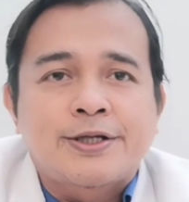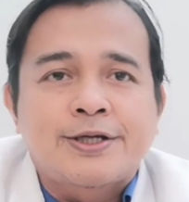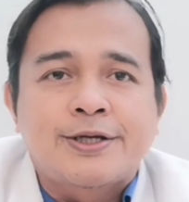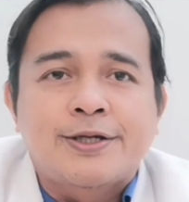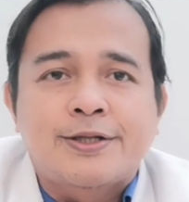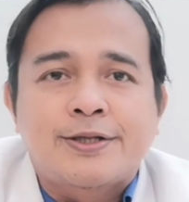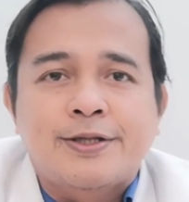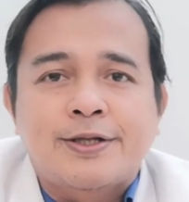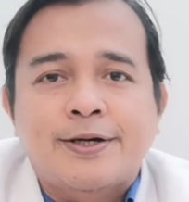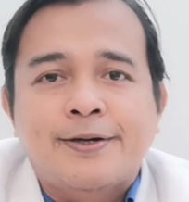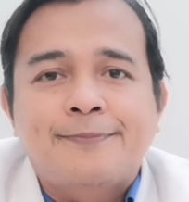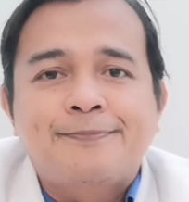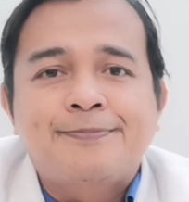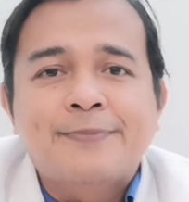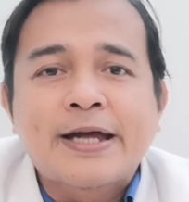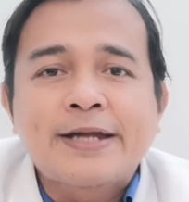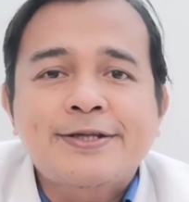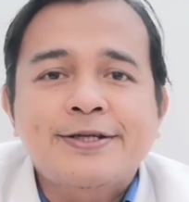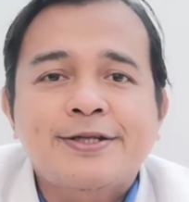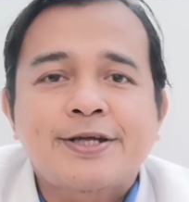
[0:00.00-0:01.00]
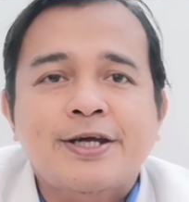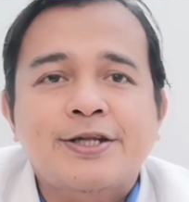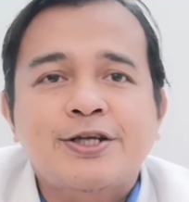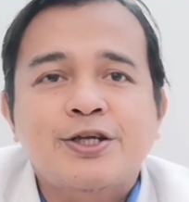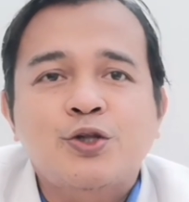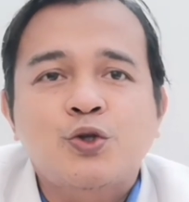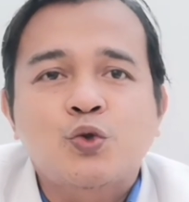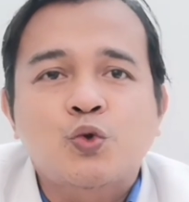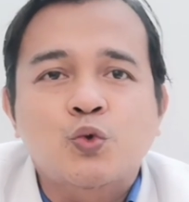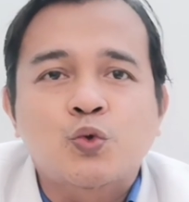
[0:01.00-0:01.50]
in
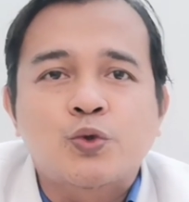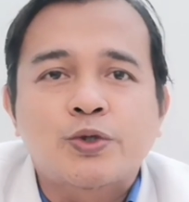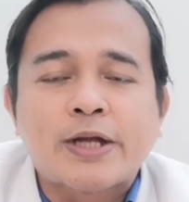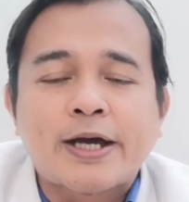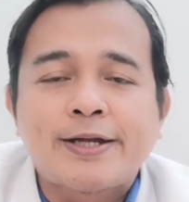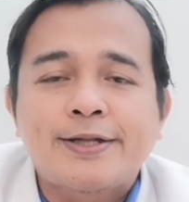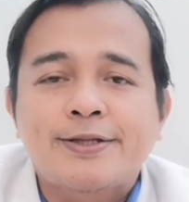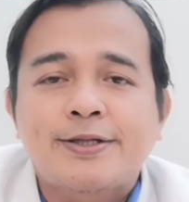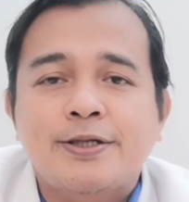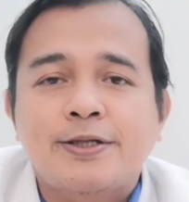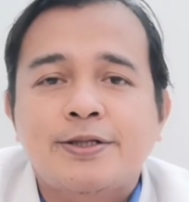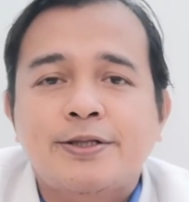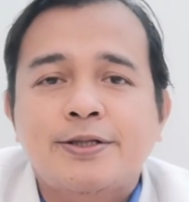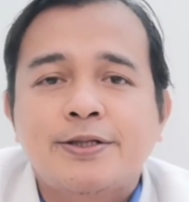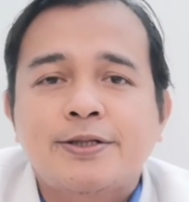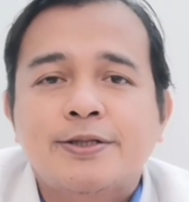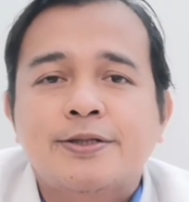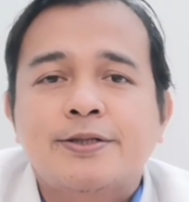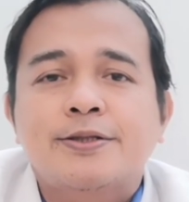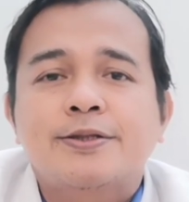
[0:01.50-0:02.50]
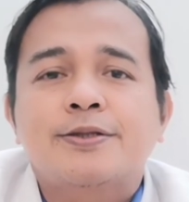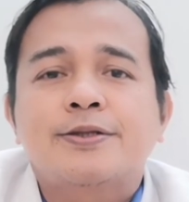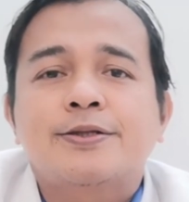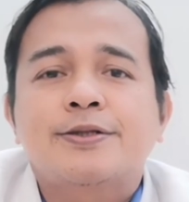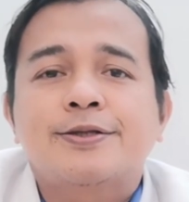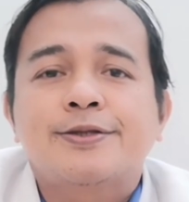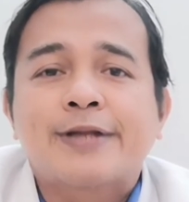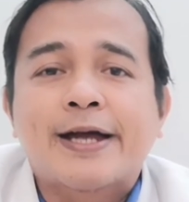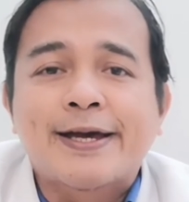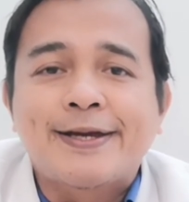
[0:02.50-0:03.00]
1918 to
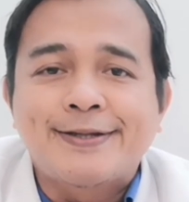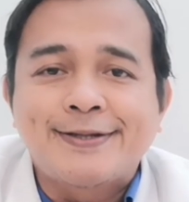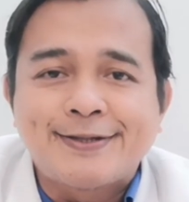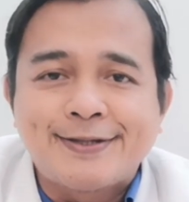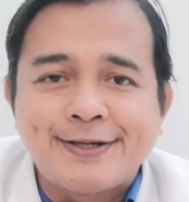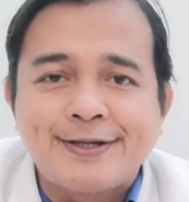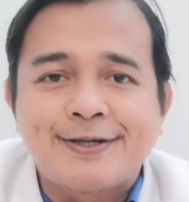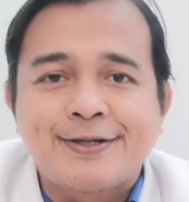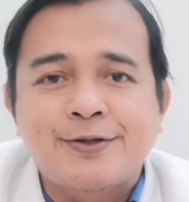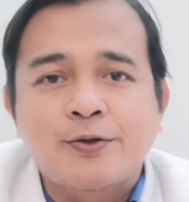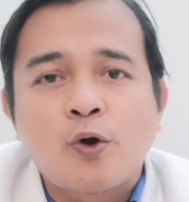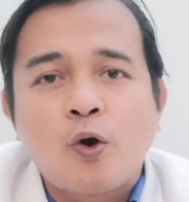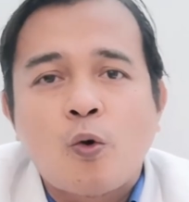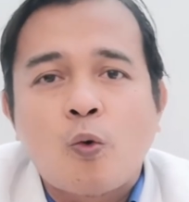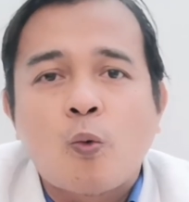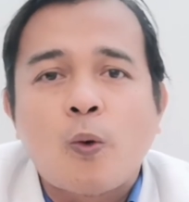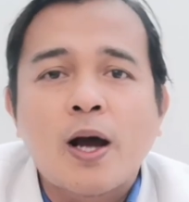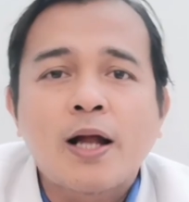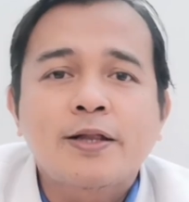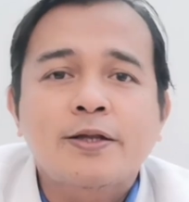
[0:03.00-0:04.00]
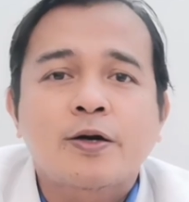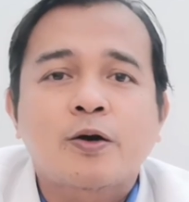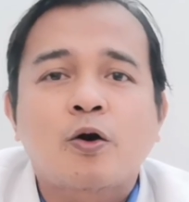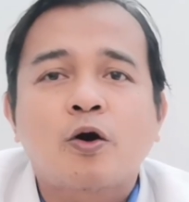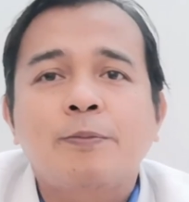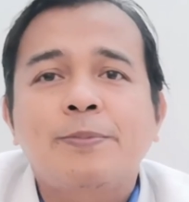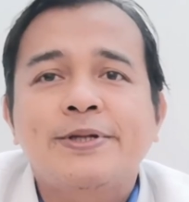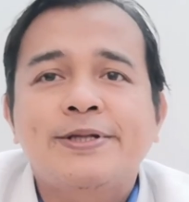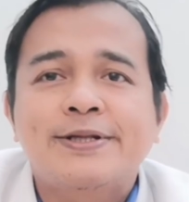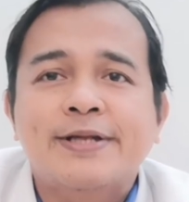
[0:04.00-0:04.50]
1919, while the
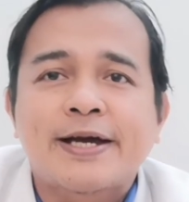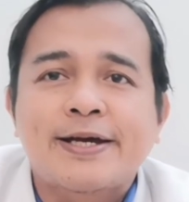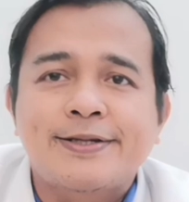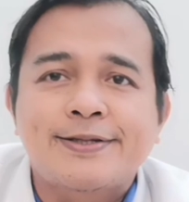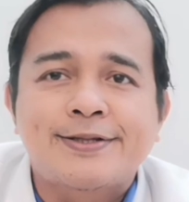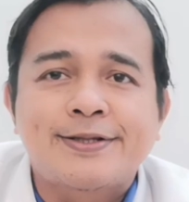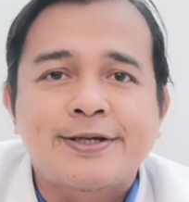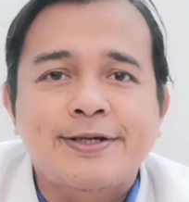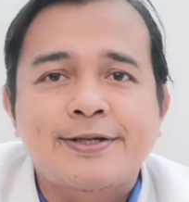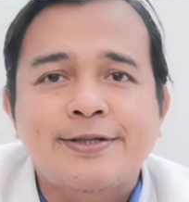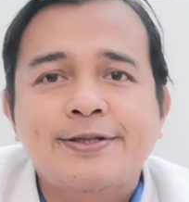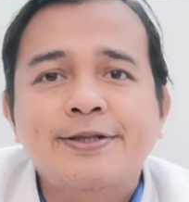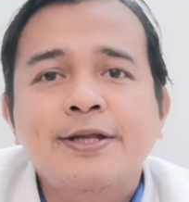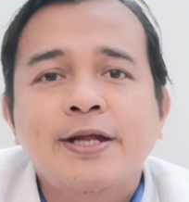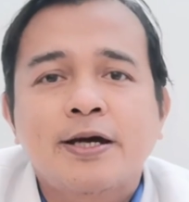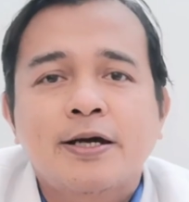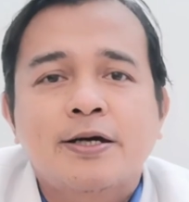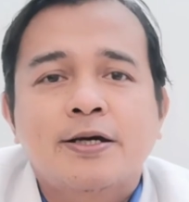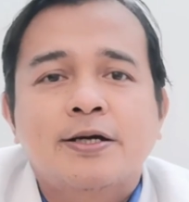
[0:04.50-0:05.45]
COVID-19